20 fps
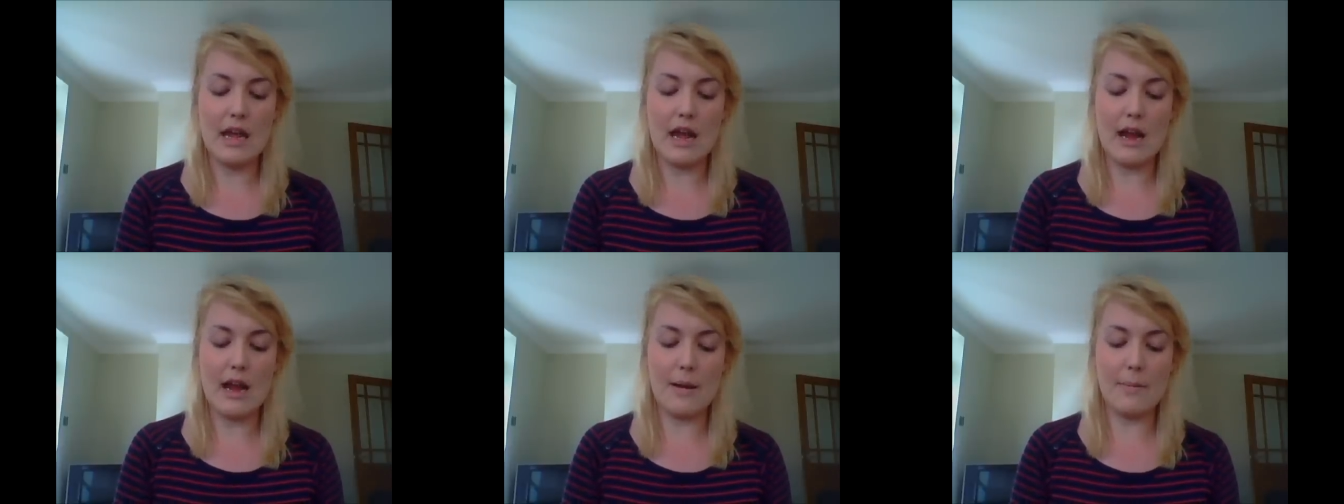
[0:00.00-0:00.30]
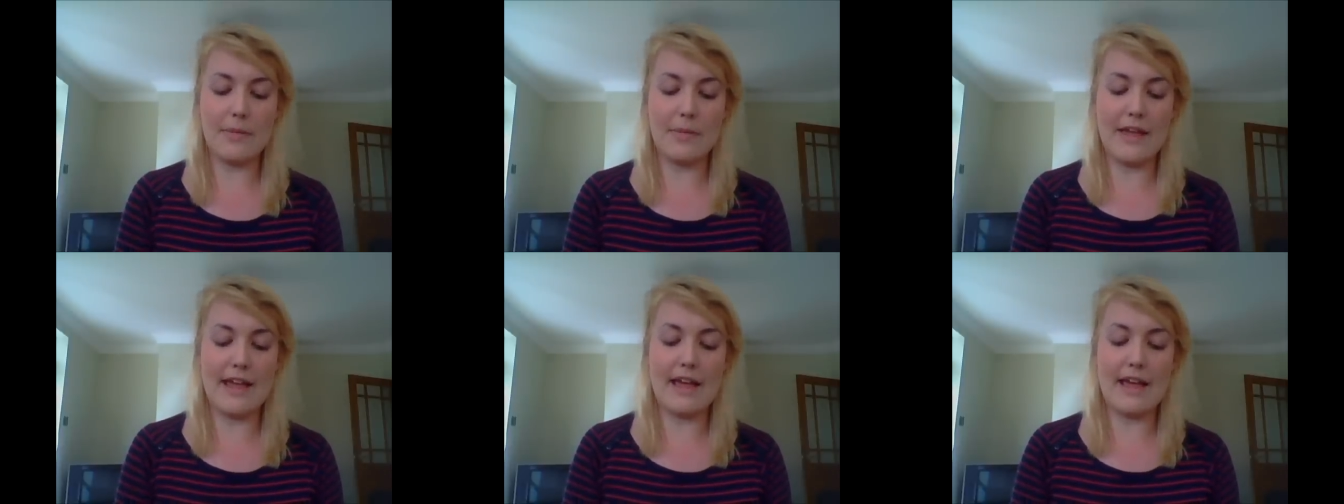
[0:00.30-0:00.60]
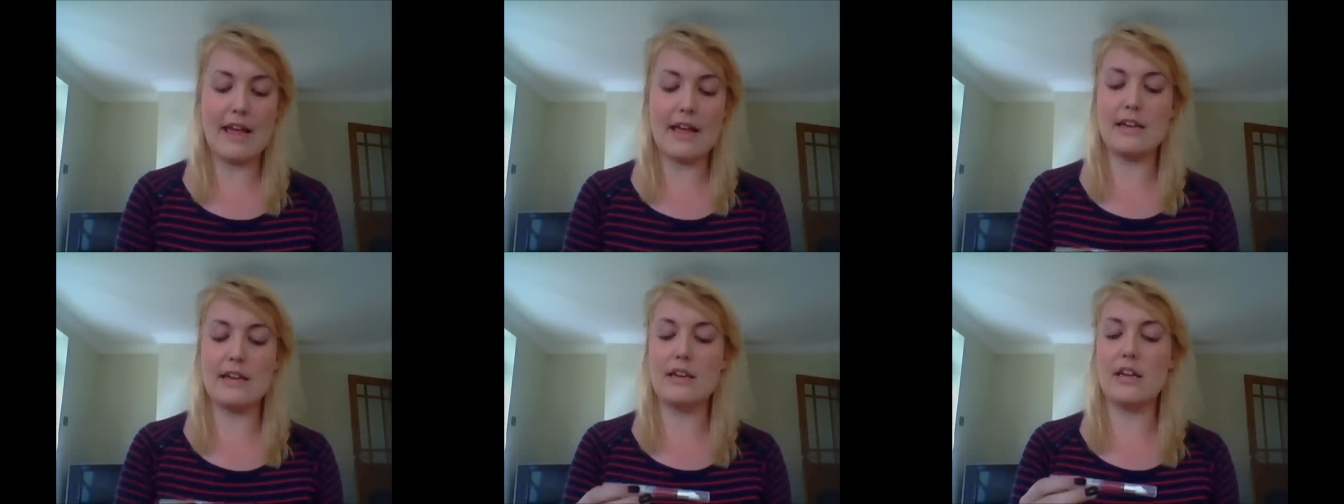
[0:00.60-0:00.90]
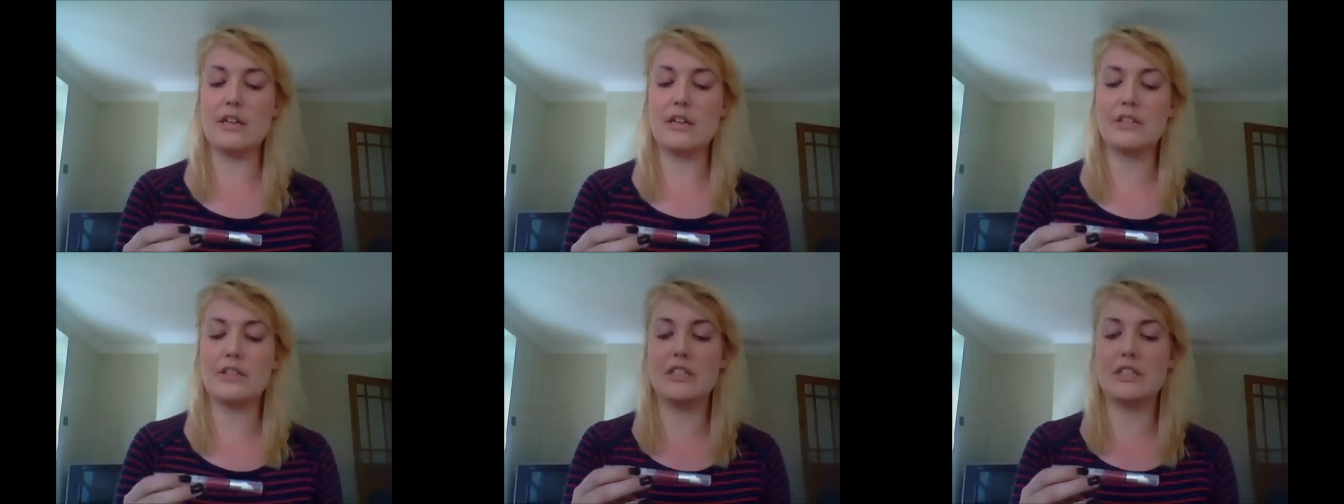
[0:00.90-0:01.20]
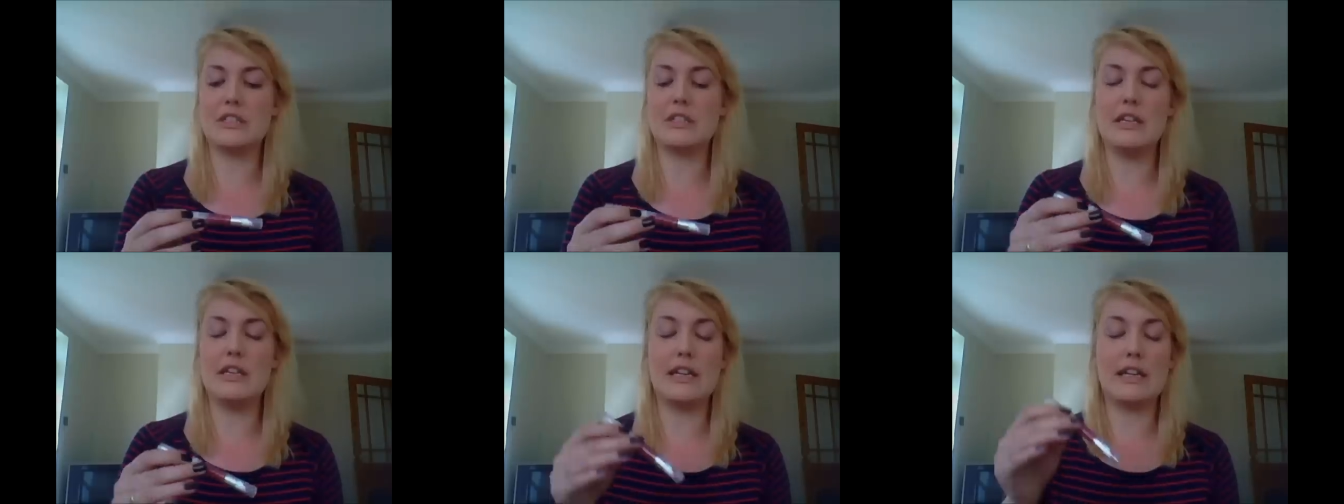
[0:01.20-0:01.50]
um, their
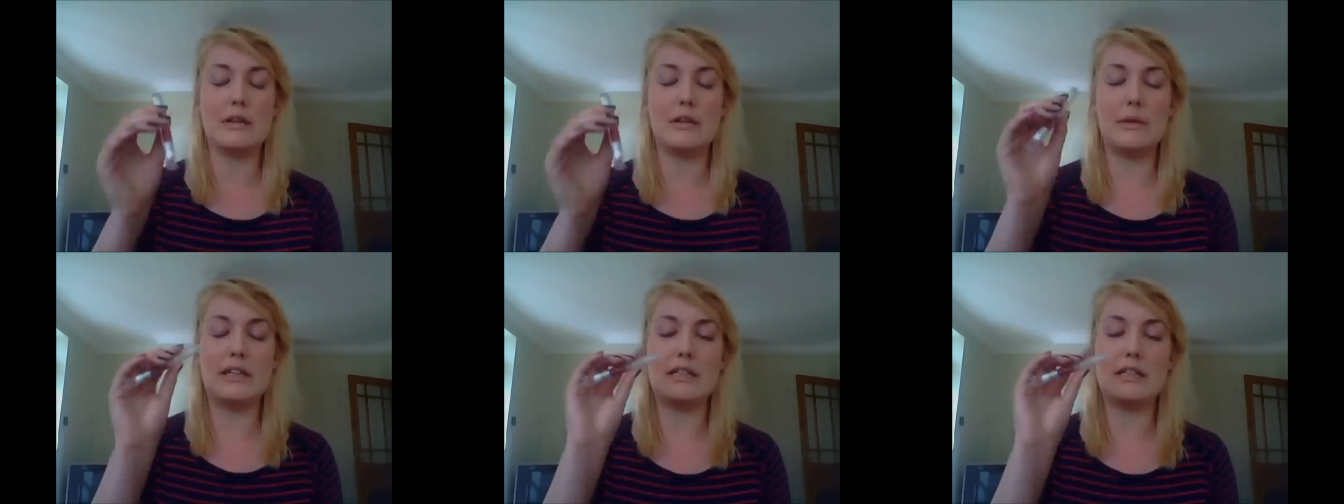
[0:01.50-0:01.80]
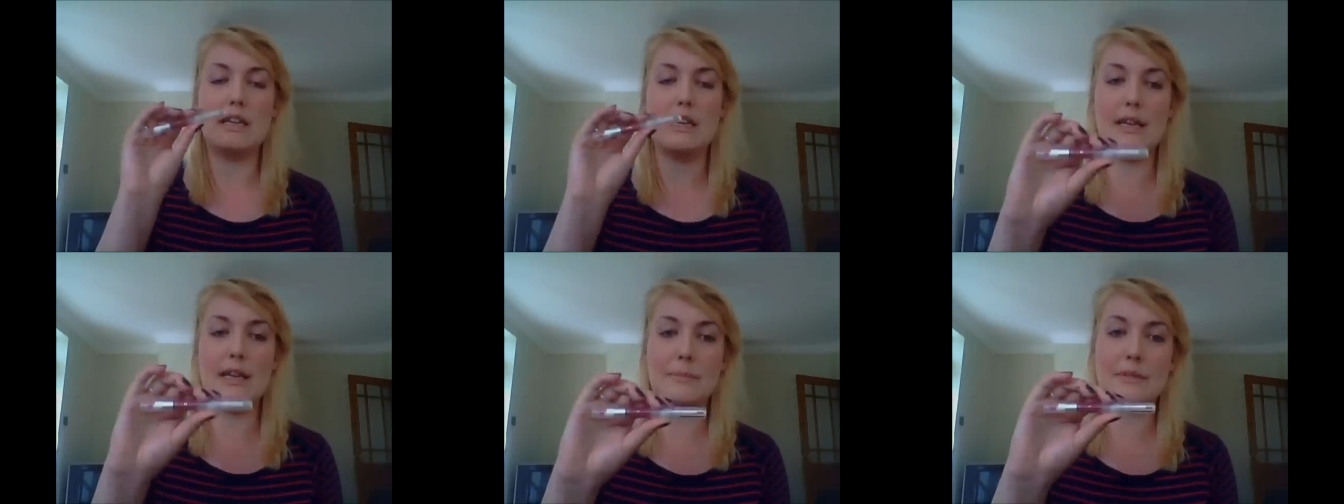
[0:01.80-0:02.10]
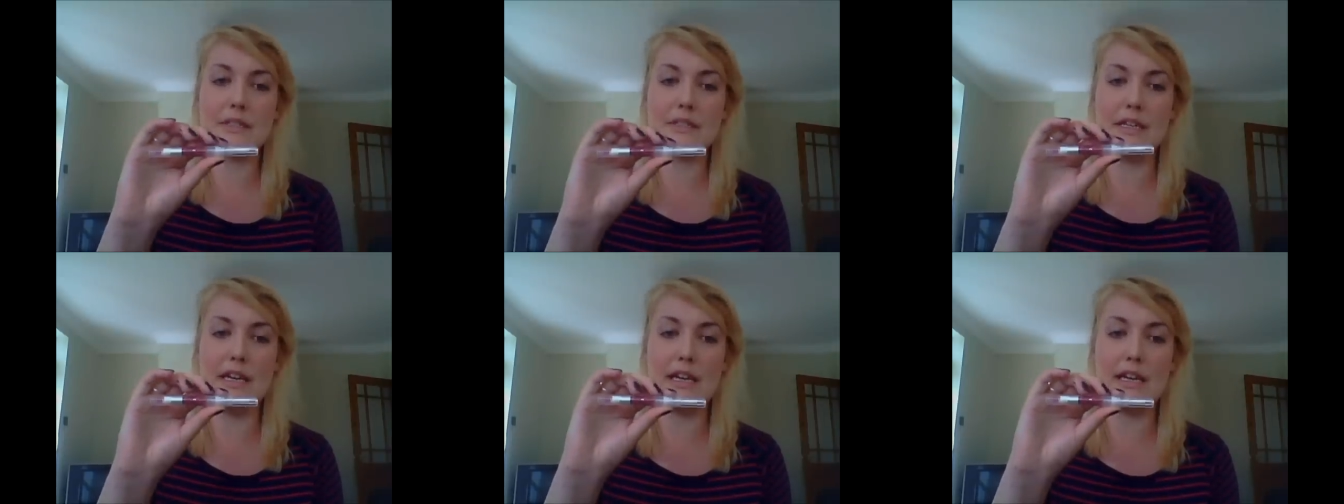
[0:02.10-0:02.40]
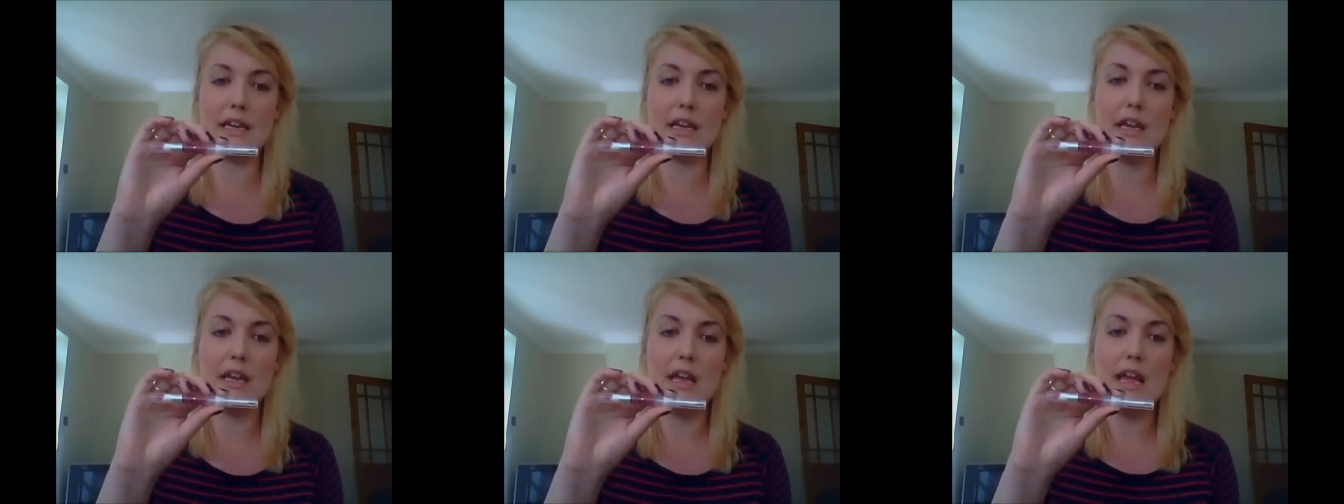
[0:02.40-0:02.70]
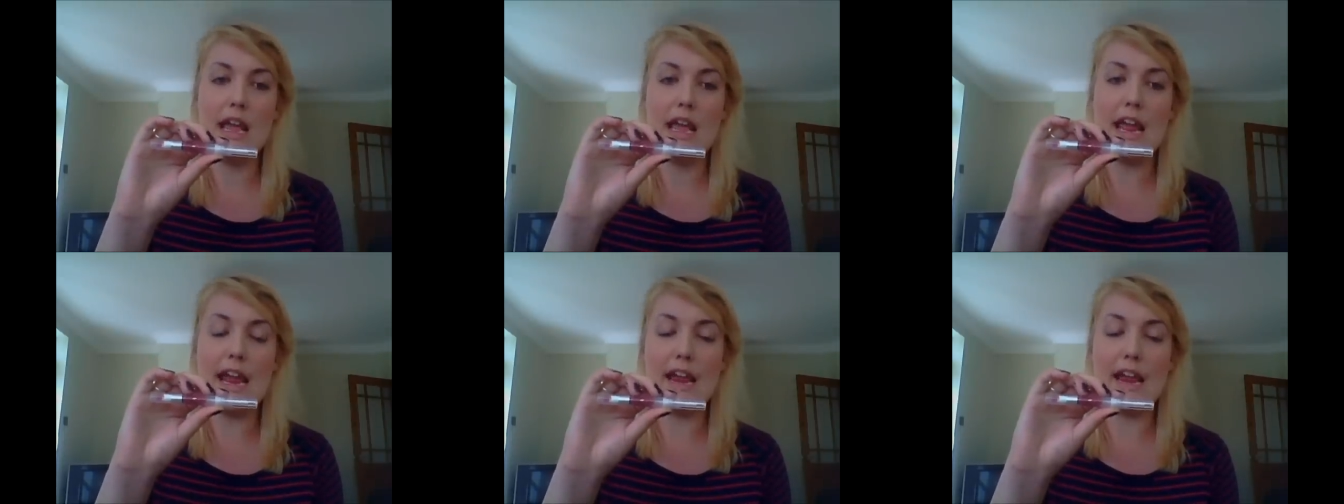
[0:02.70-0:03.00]
Luscious Liquid Lipstick
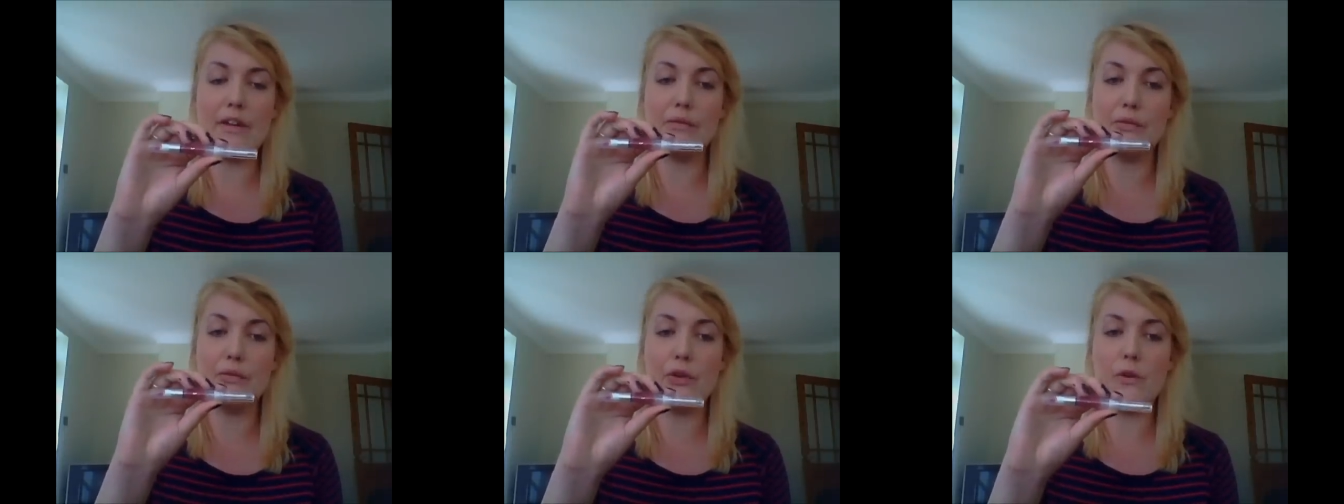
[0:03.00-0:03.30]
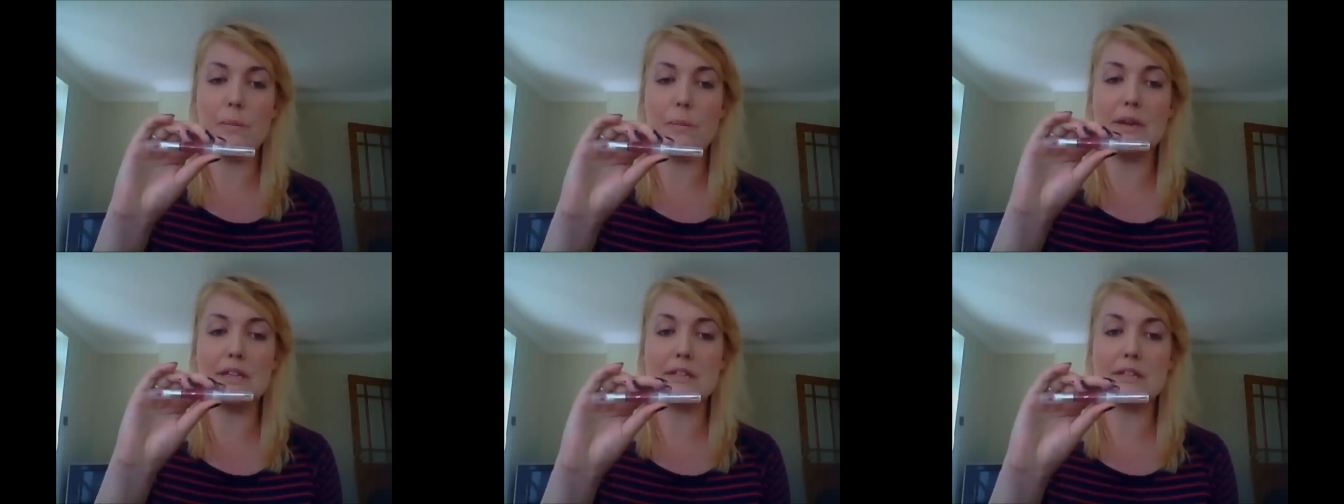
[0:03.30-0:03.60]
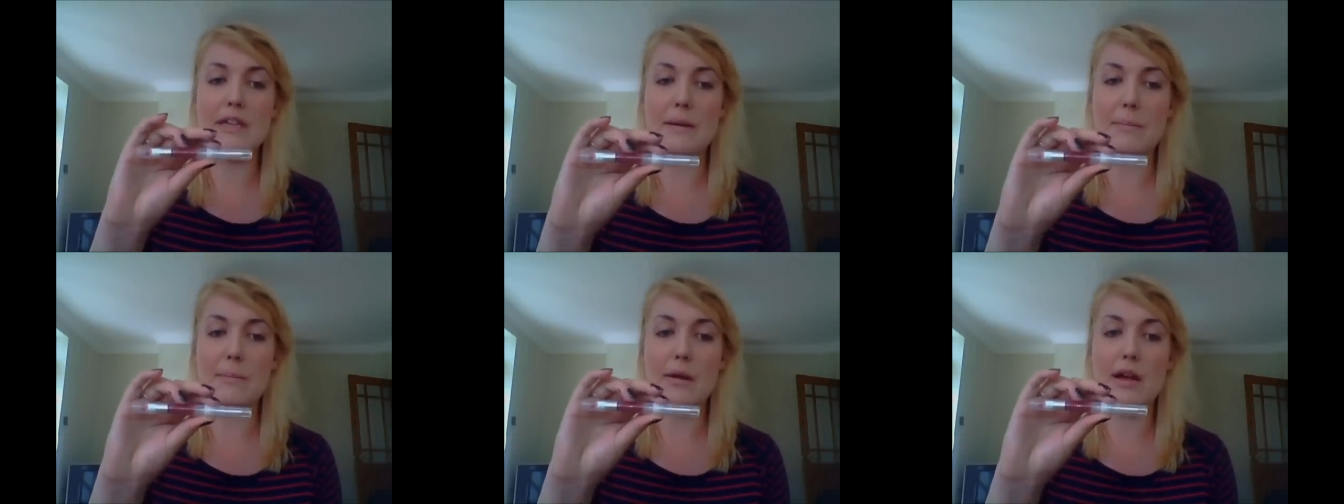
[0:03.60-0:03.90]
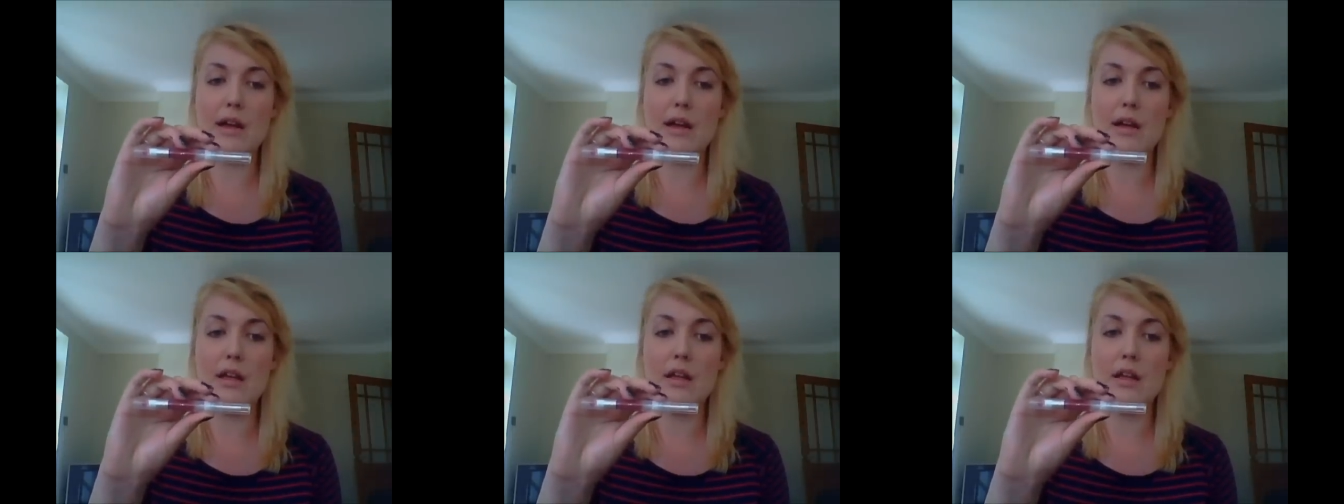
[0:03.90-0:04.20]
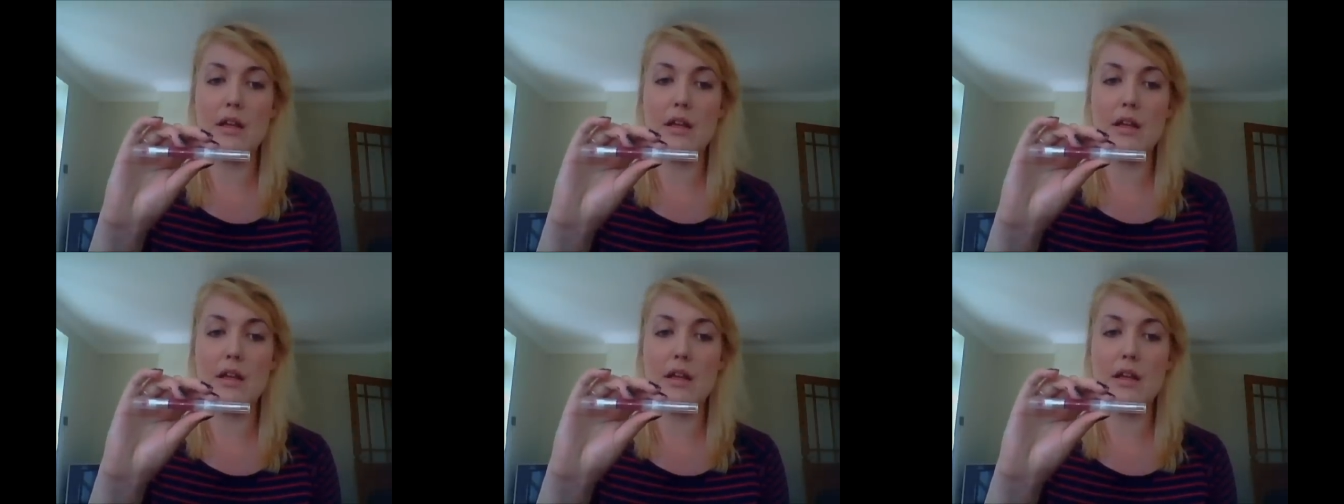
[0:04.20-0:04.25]
in Ruby Slipper,